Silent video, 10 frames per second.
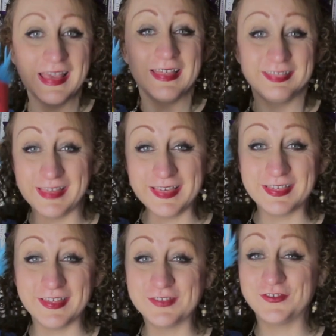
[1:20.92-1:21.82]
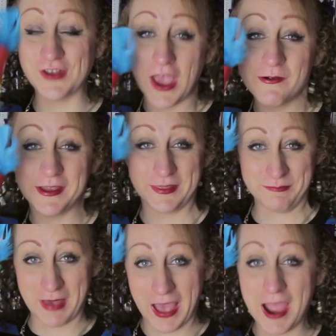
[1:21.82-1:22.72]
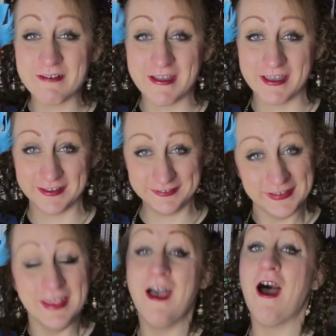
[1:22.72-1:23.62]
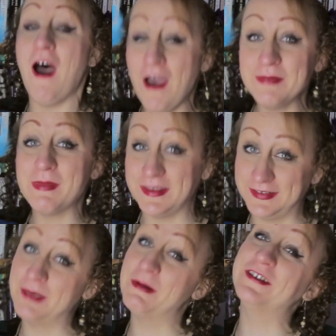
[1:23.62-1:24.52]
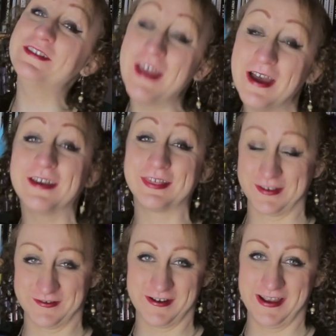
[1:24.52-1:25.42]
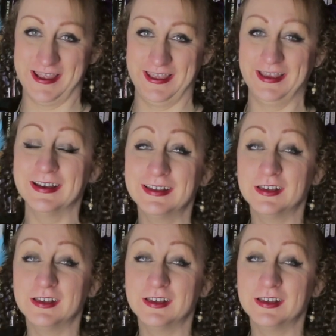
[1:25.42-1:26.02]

This is Joey the parrot! I made him at nursery